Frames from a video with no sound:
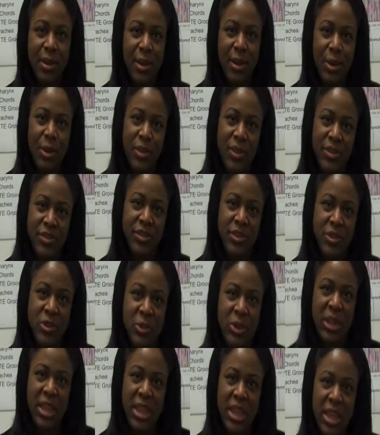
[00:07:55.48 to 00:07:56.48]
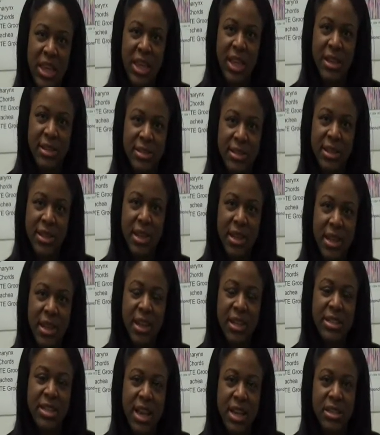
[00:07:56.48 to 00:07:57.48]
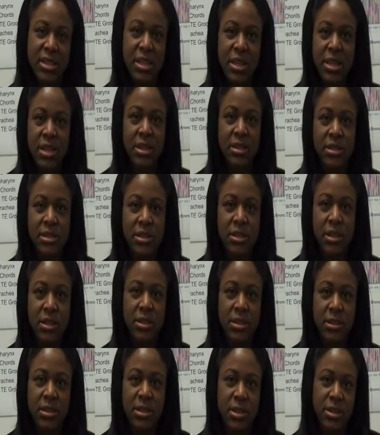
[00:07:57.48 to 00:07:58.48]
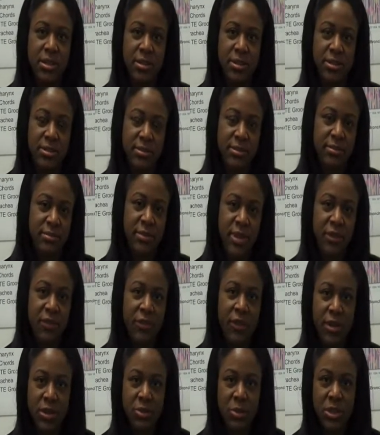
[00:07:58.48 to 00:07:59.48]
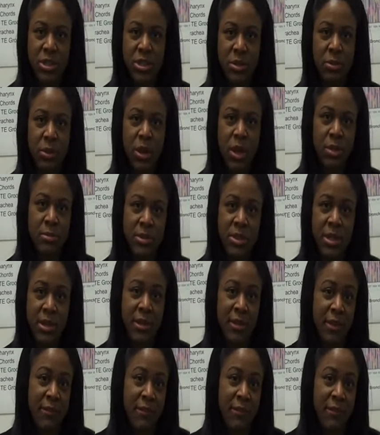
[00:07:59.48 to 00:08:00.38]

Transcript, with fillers: you know, this is really the end. It's actually easy, it's it's different when someone comes in and